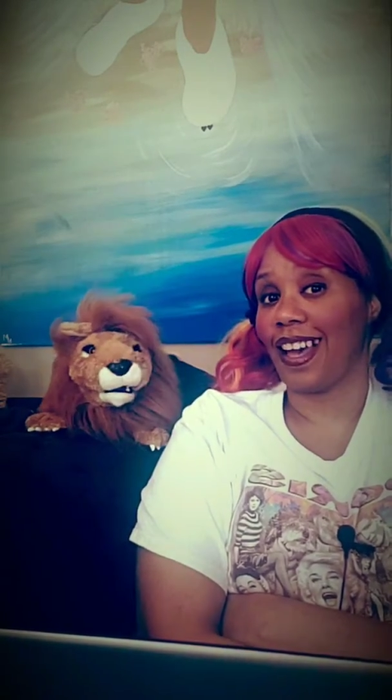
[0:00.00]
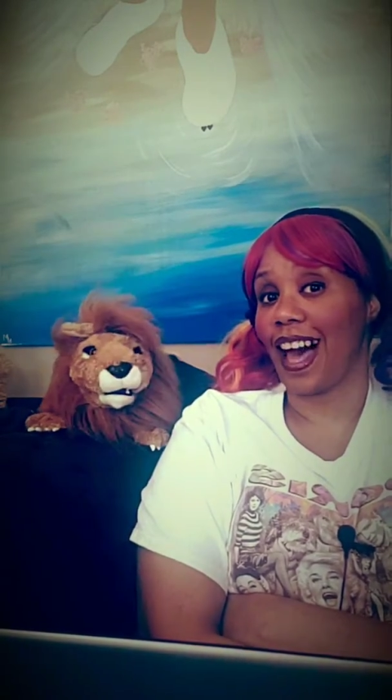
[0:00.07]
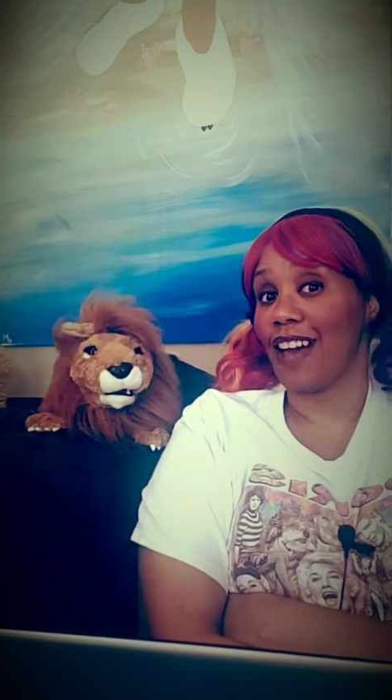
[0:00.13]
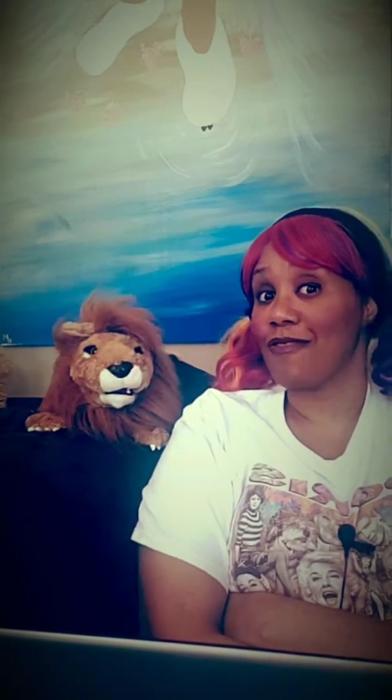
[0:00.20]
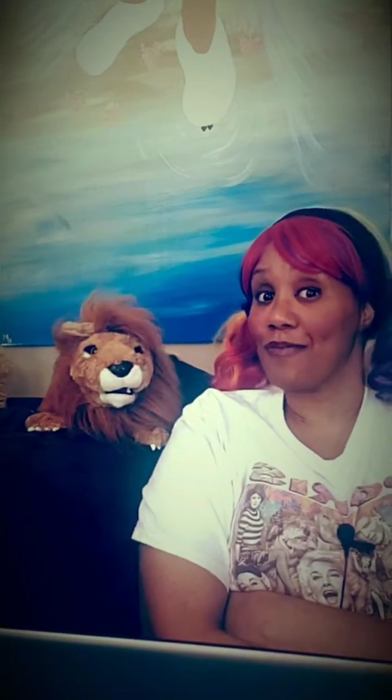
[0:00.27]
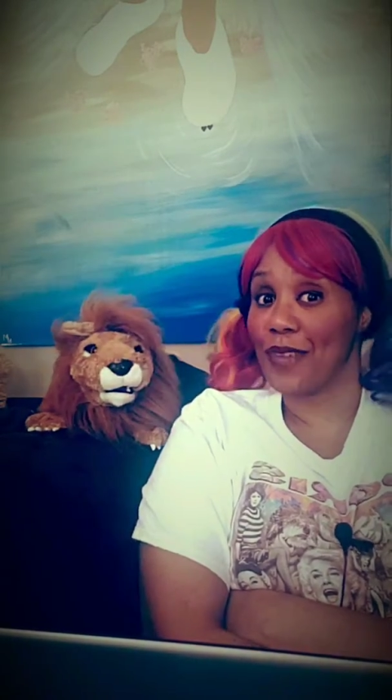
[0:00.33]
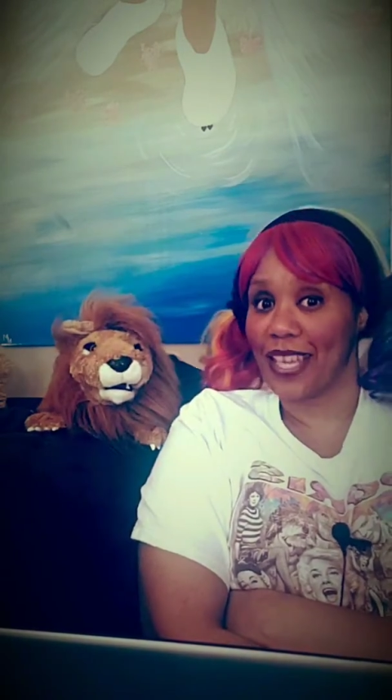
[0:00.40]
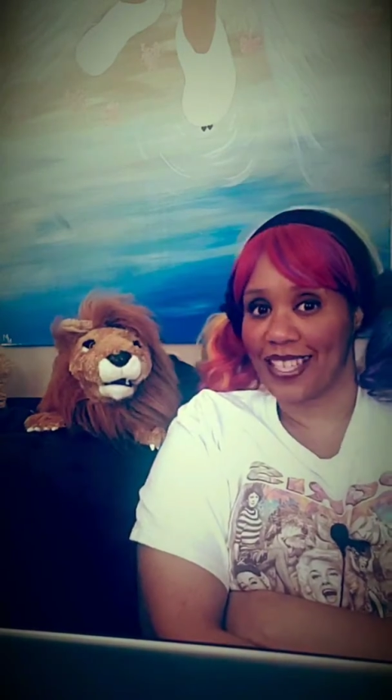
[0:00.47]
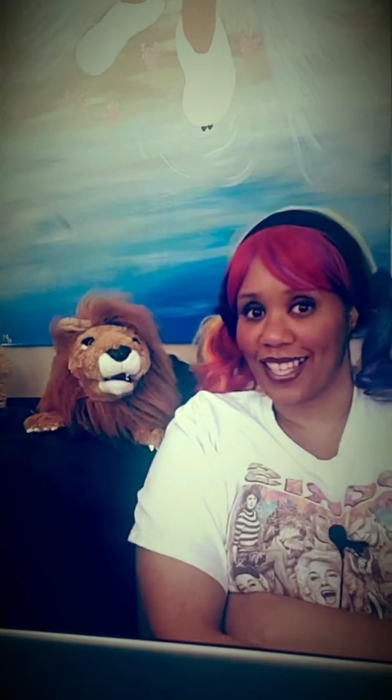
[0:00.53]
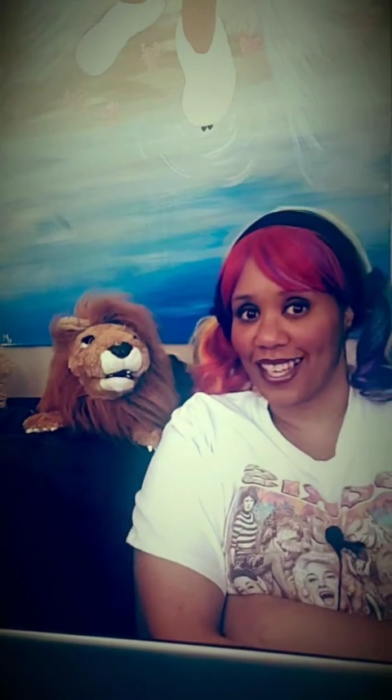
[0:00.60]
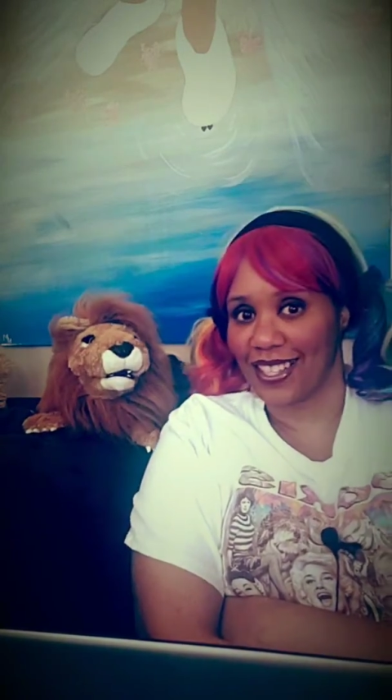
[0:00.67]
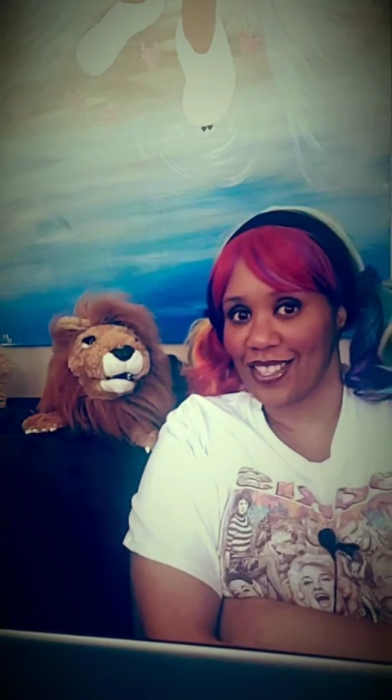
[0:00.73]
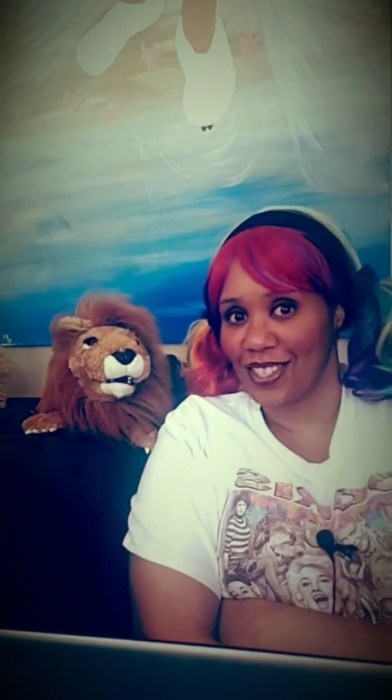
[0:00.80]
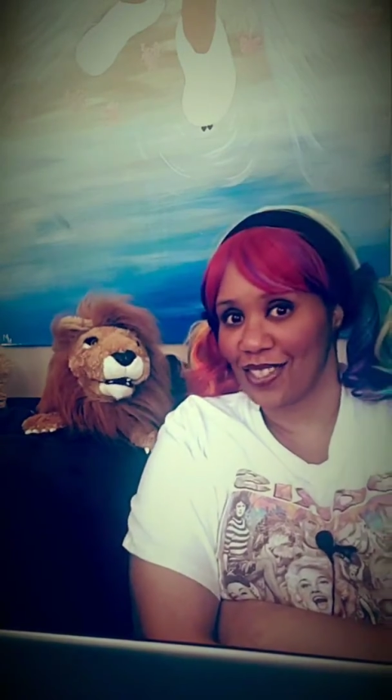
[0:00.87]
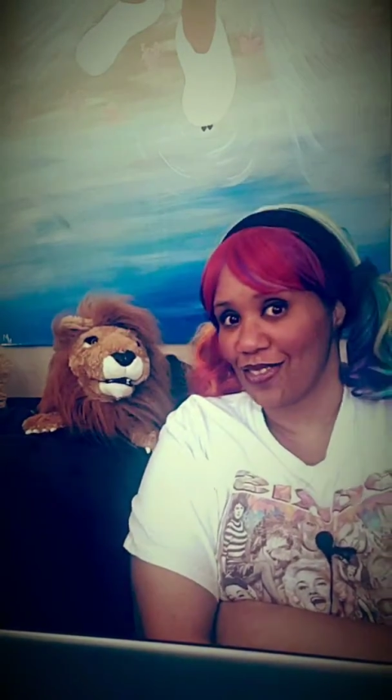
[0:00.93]
I've met
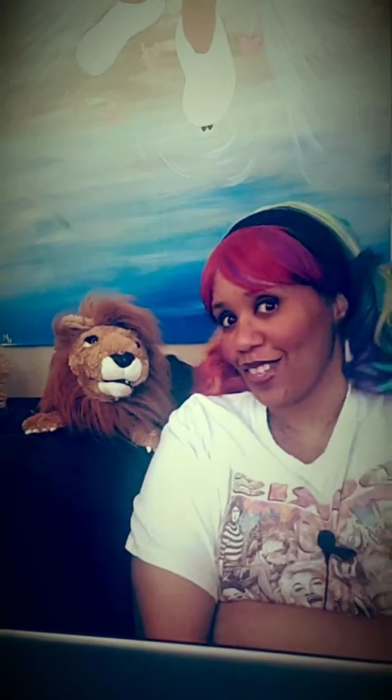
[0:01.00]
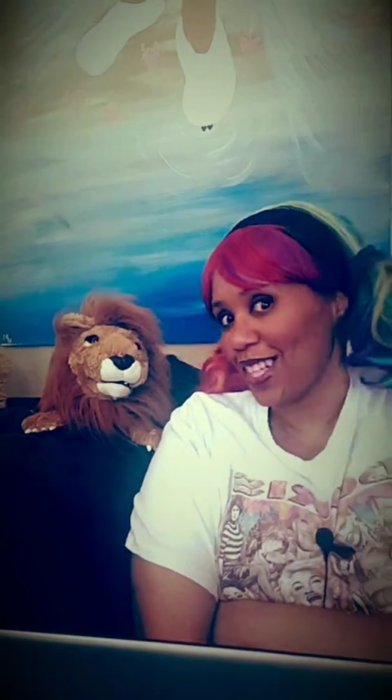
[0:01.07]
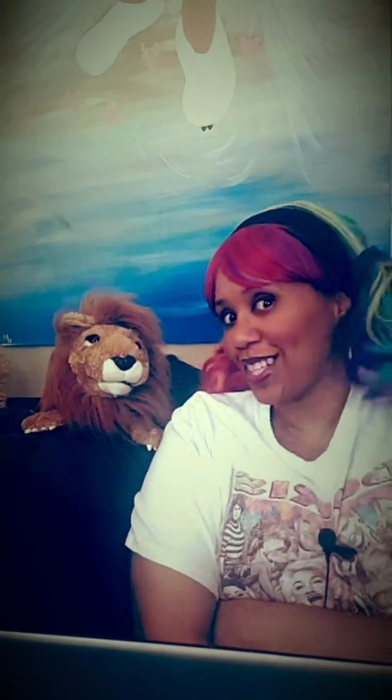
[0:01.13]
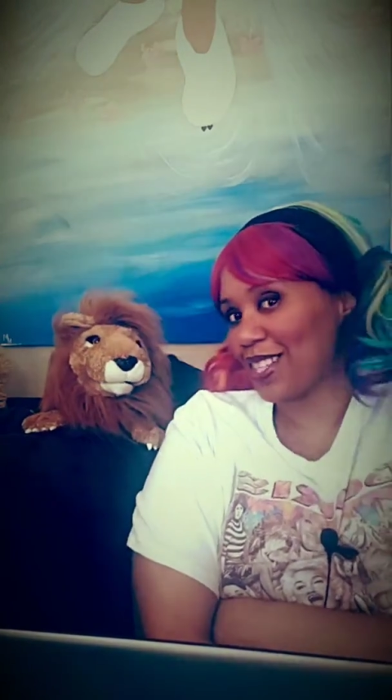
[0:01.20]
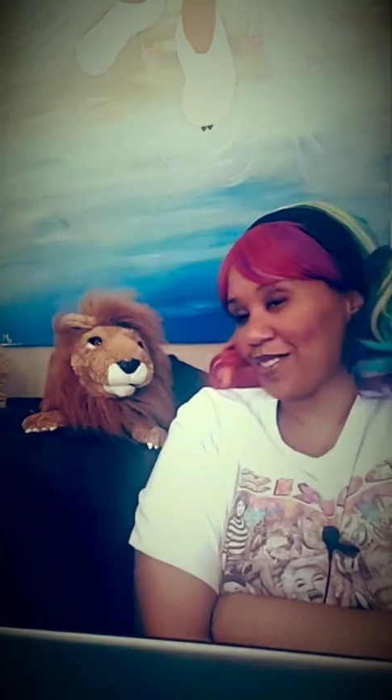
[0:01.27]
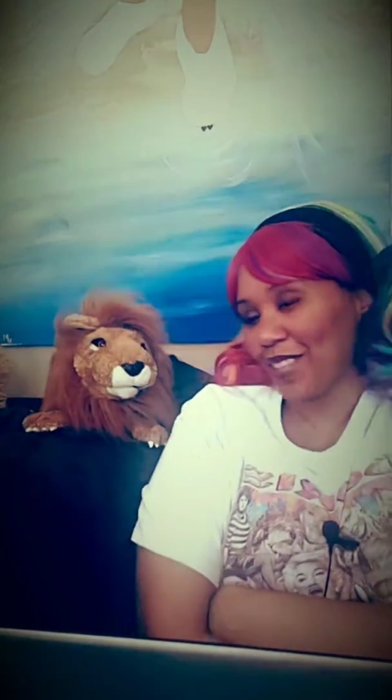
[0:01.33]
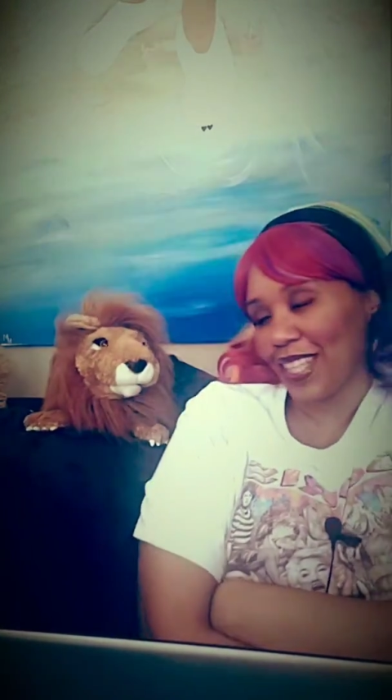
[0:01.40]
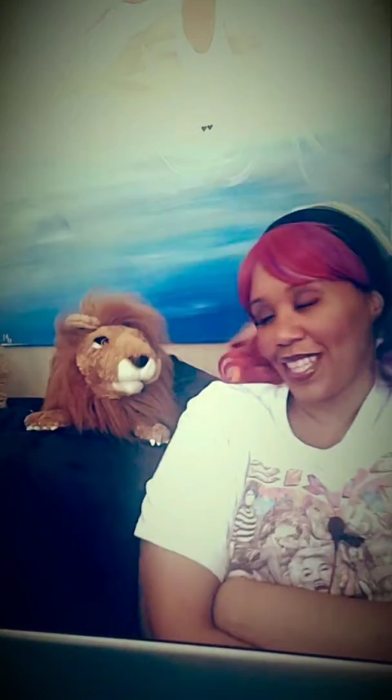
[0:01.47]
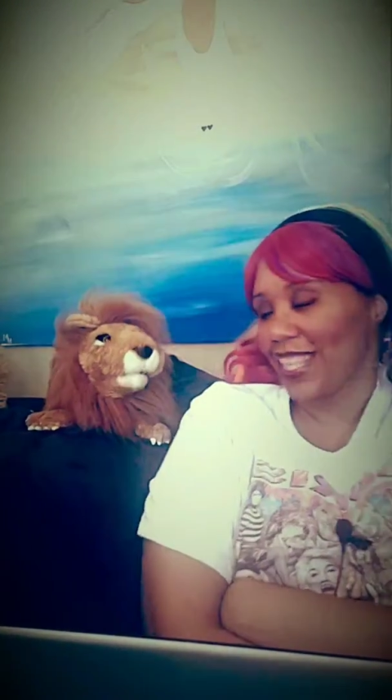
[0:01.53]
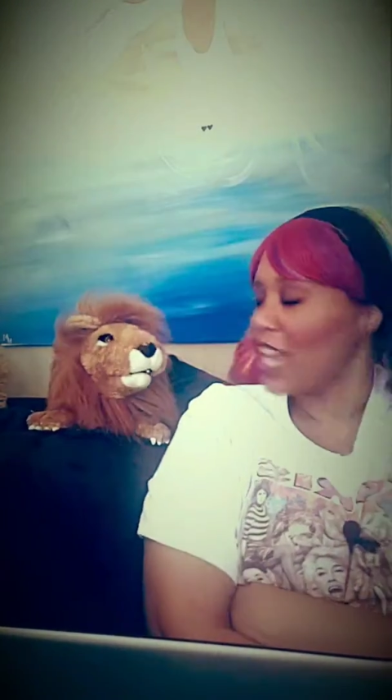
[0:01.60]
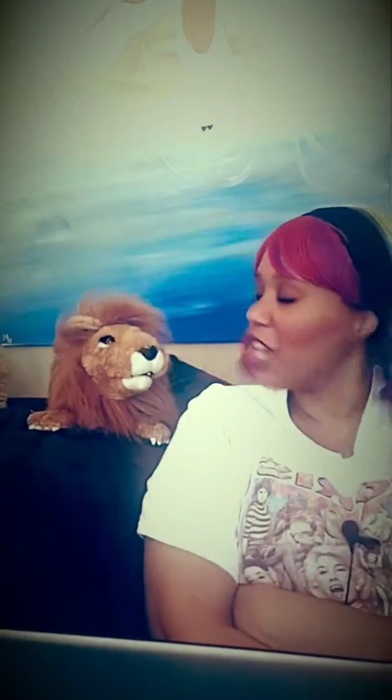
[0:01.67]
her. She's really sweet.